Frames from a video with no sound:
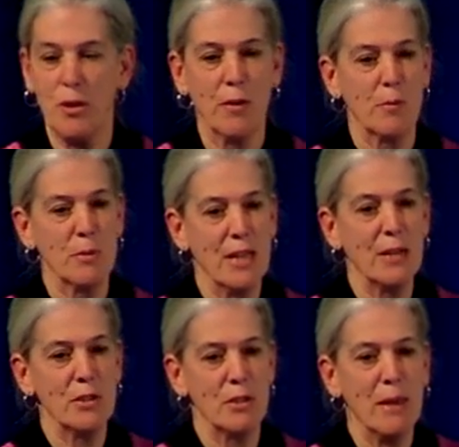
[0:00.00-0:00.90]
we know the
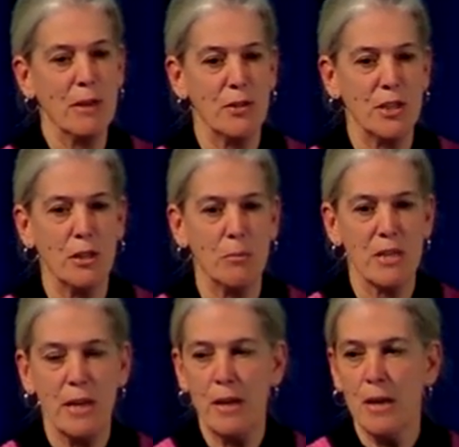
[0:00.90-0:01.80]
potato and tomato genomes,
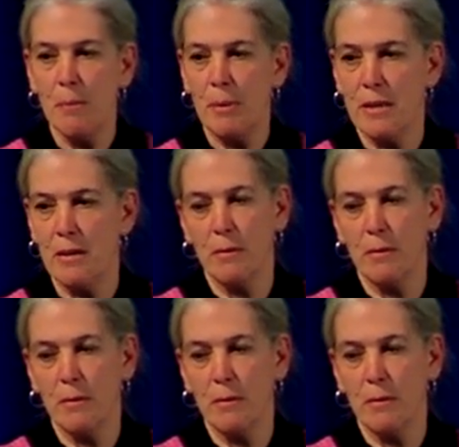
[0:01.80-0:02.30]
but